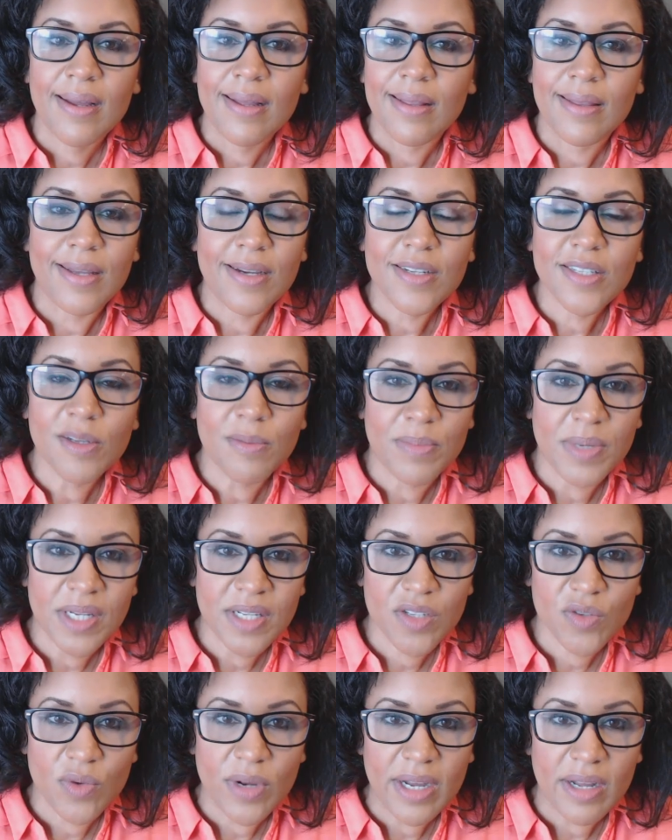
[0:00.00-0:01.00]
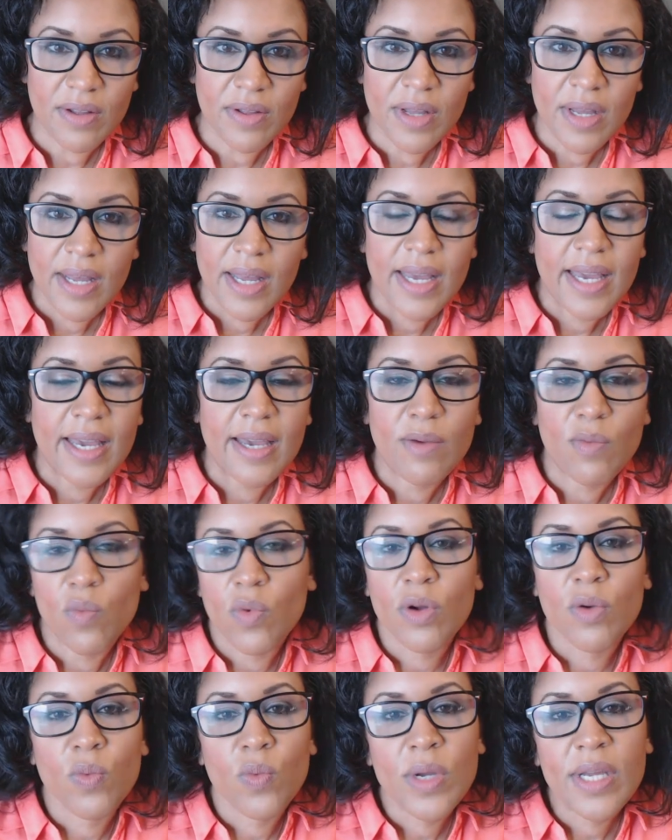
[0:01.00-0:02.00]
There's a bus route. And
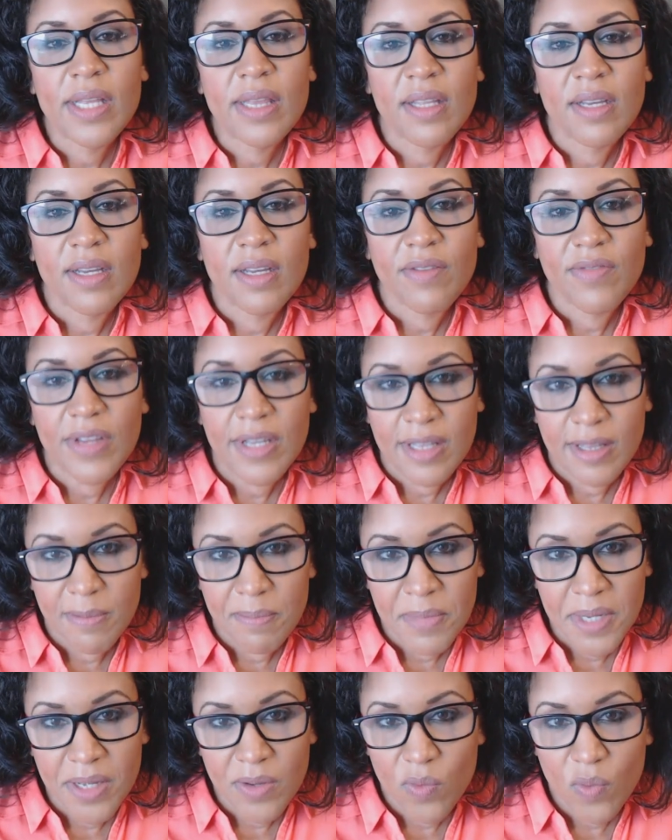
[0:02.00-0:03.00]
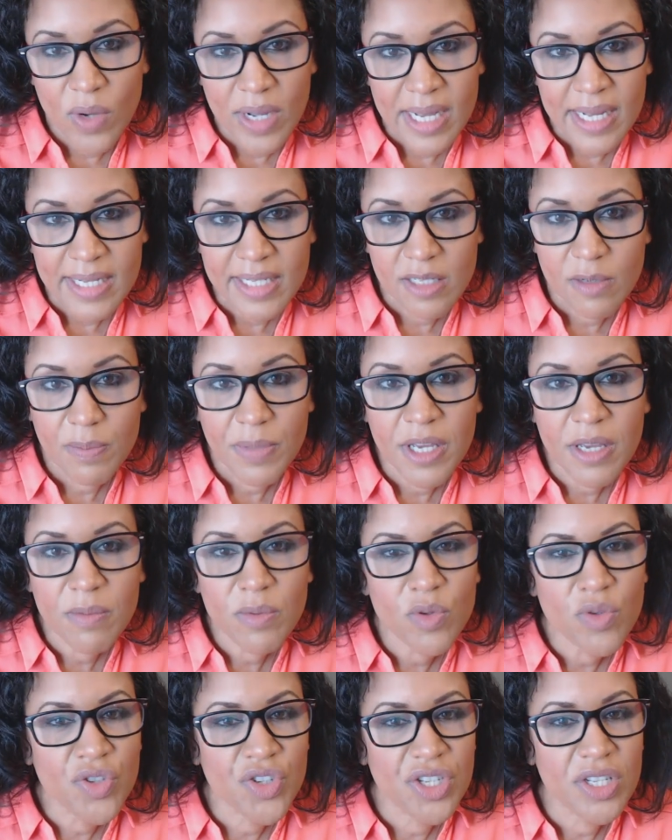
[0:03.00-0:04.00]
where we live in the Midwest,
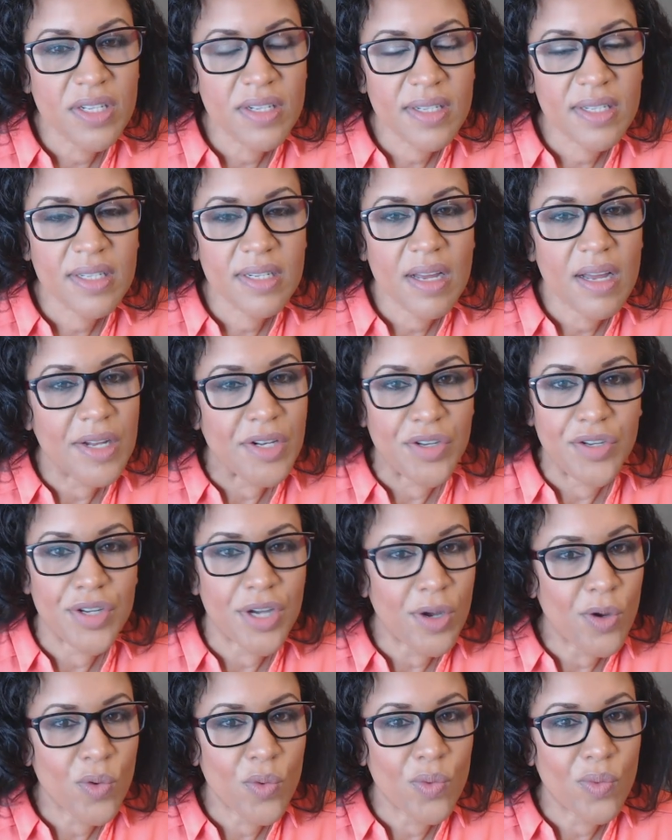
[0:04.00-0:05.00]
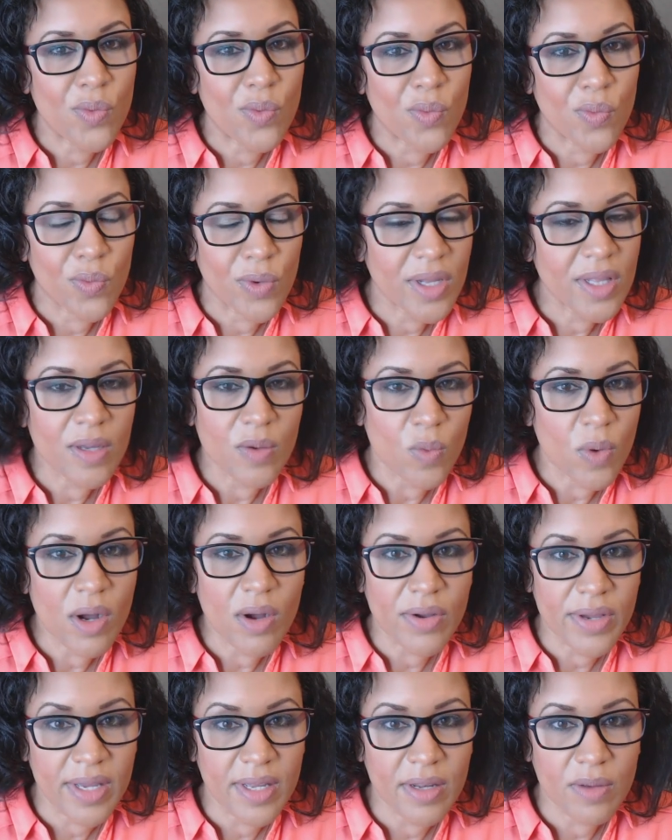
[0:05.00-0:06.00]
people just don't really
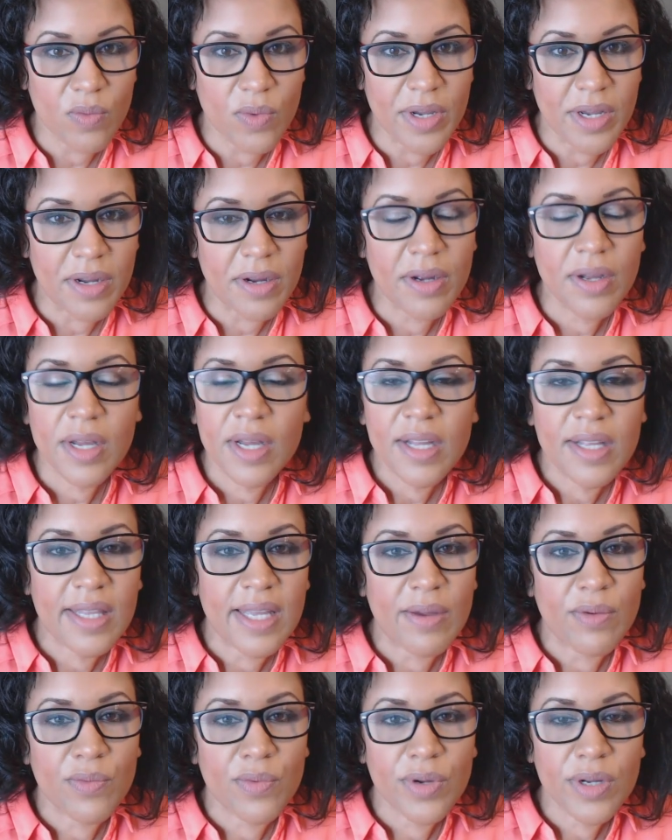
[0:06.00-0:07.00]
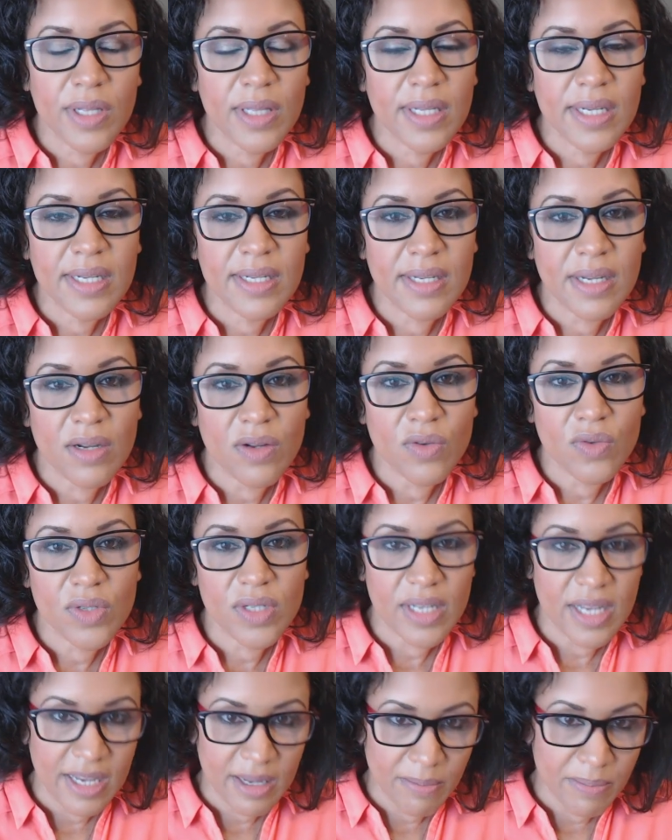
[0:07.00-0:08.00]
walk anywhere. They really don't
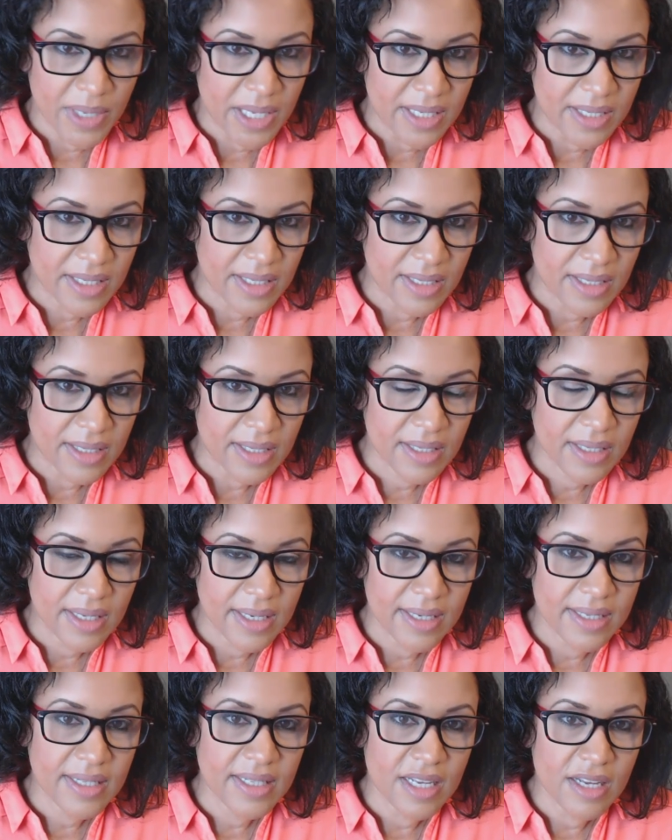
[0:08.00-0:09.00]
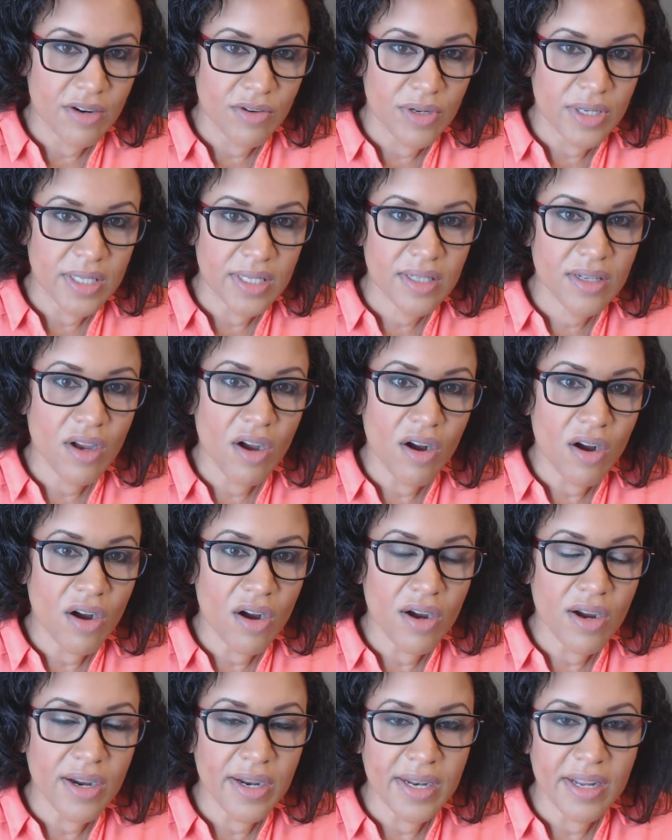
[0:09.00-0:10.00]
take buses, etc. It's
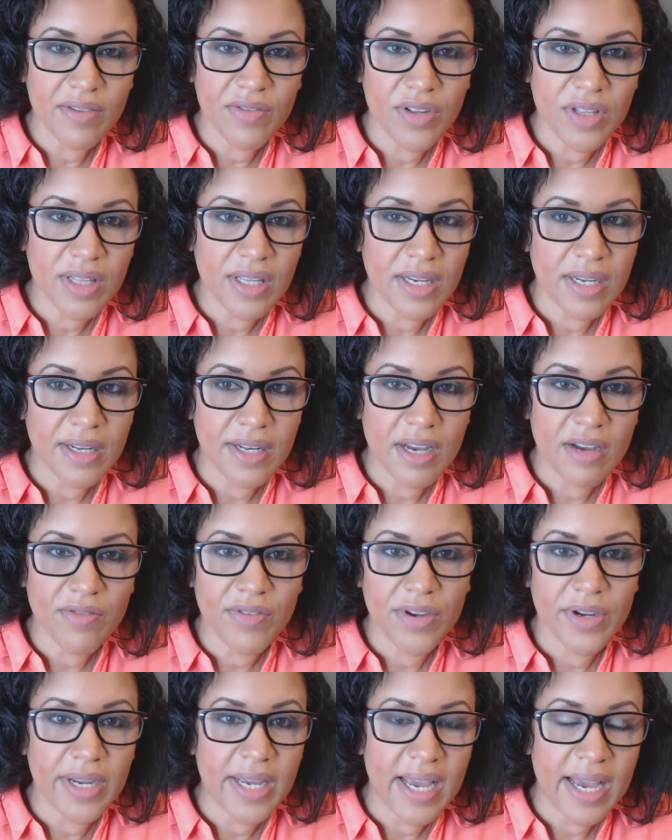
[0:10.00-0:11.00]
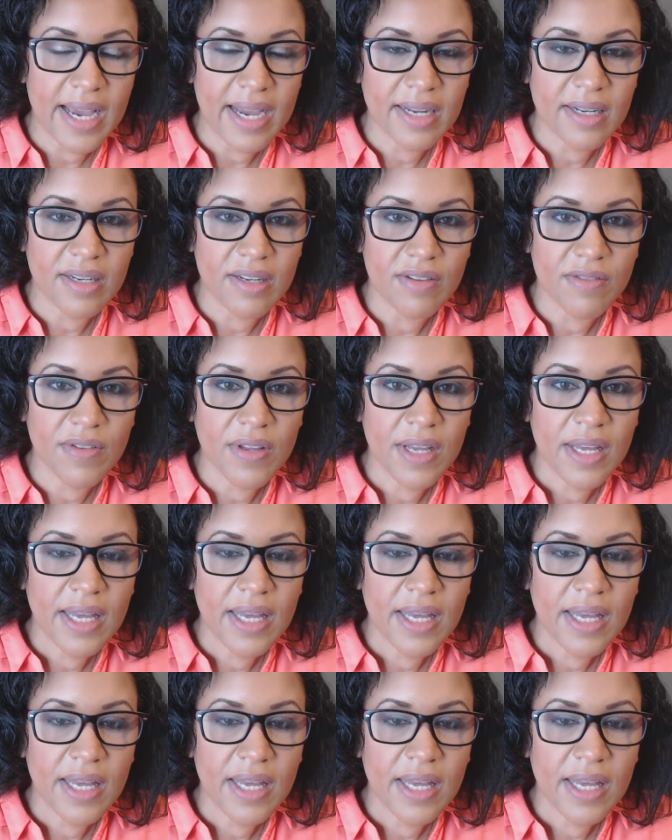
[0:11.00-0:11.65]
car and everything, not very active.